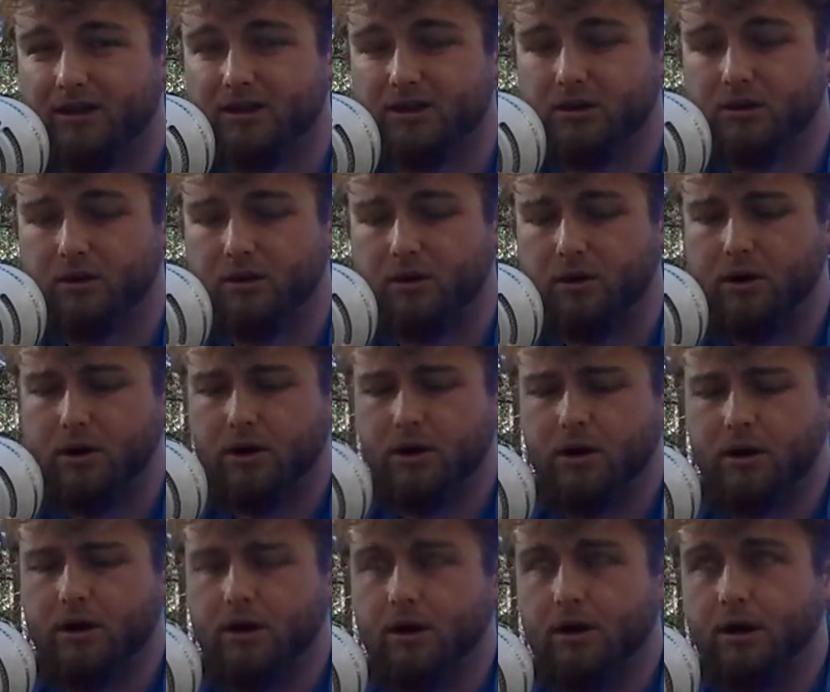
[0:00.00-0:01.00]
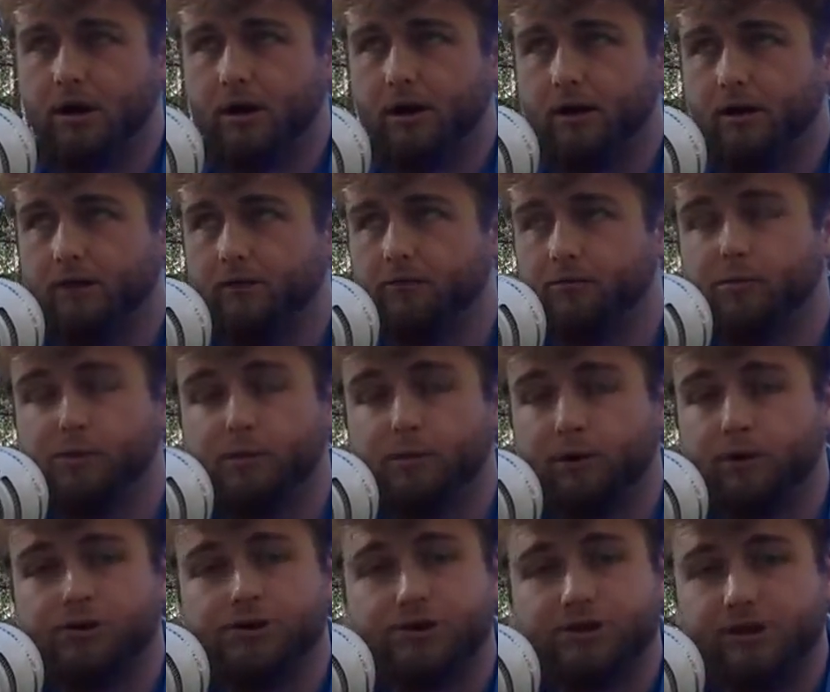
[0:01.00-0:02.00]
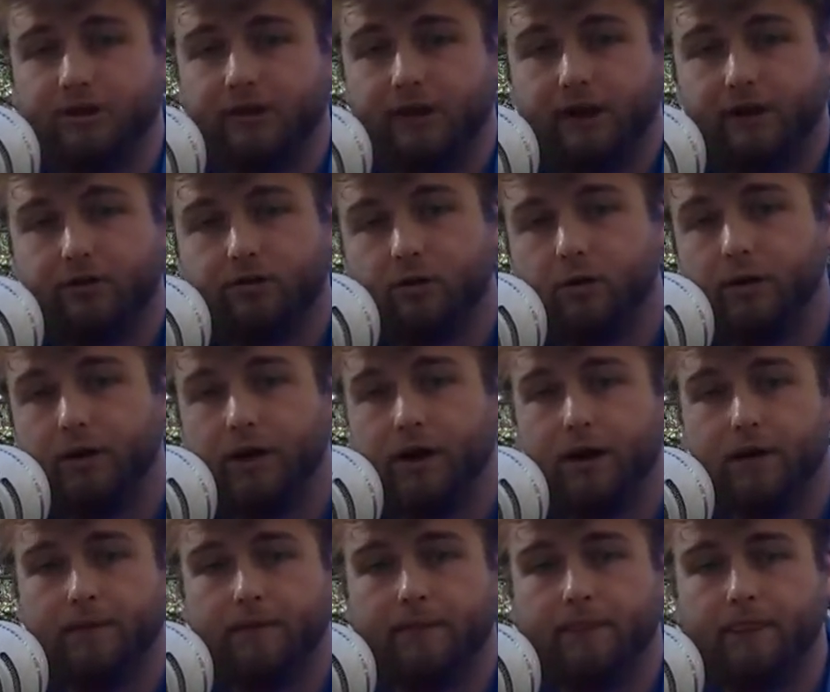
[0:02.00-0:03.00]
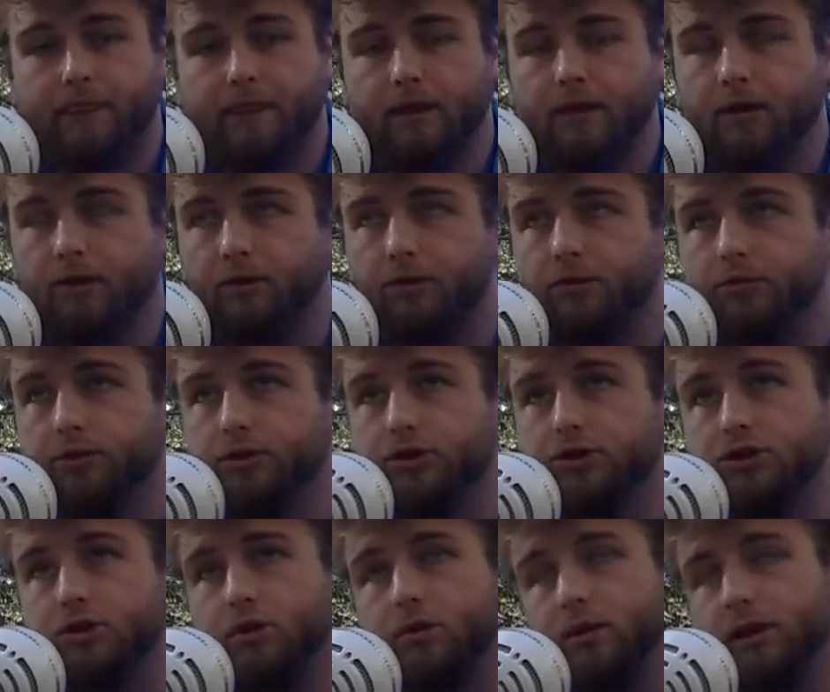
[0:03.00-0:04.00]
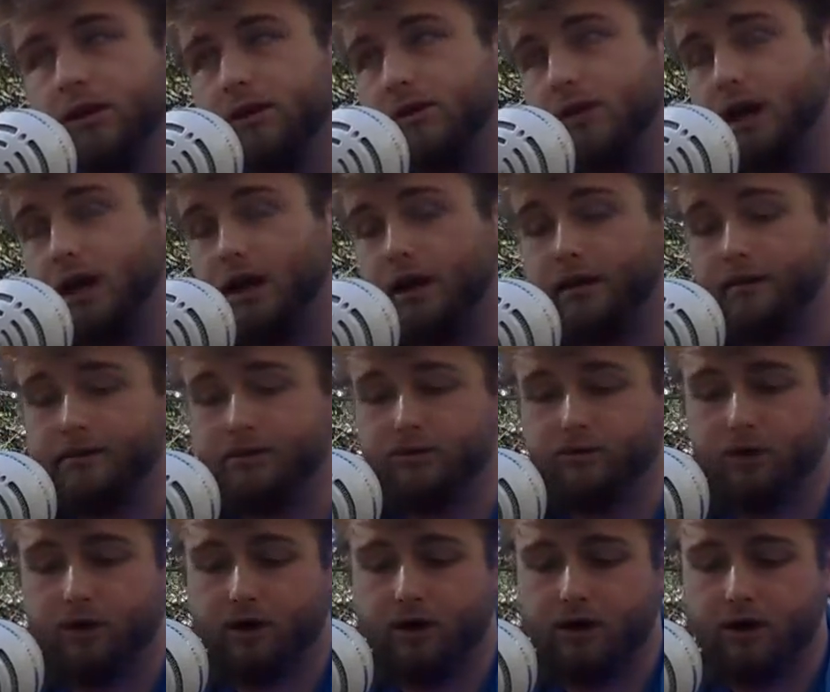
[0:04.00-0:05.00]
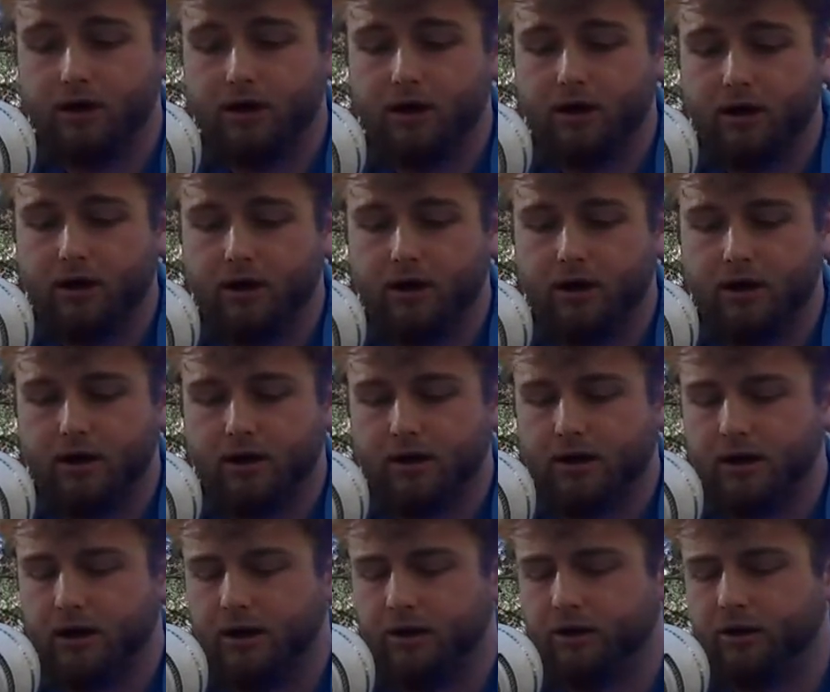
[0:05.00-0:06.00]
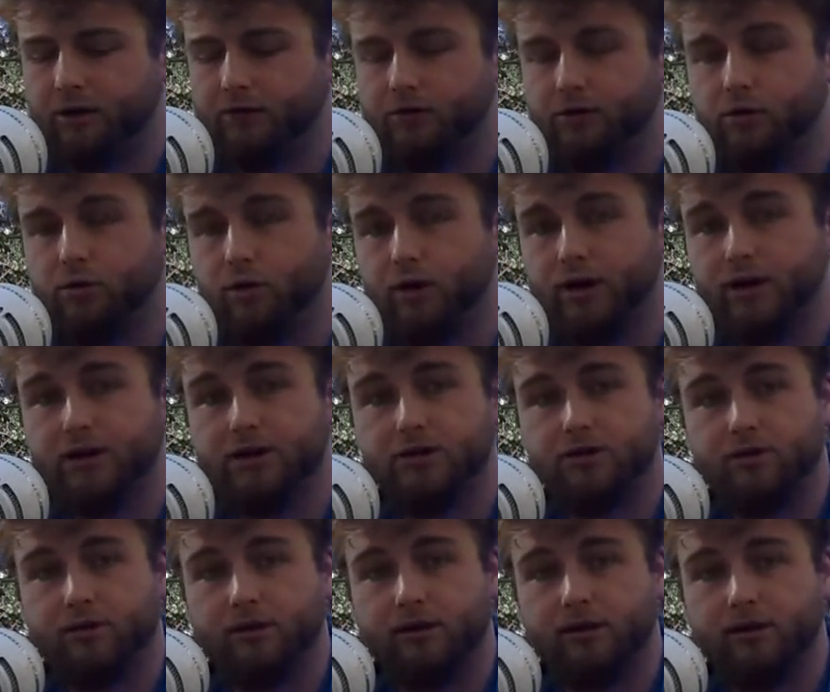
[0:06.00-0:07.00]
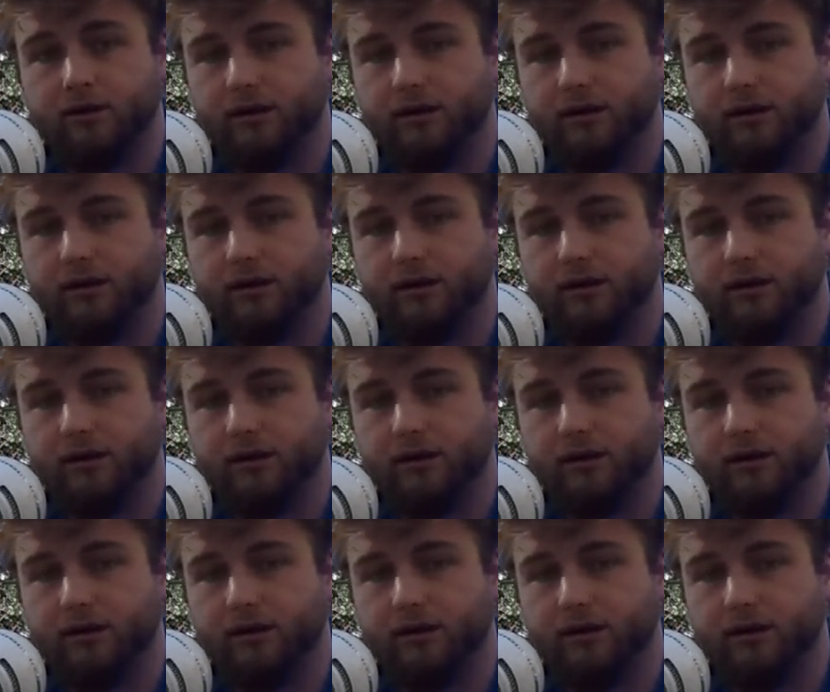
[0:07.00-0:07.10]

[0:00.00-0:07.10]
So for me personally, like growing up, there were so many times where I thought of quitting swimming.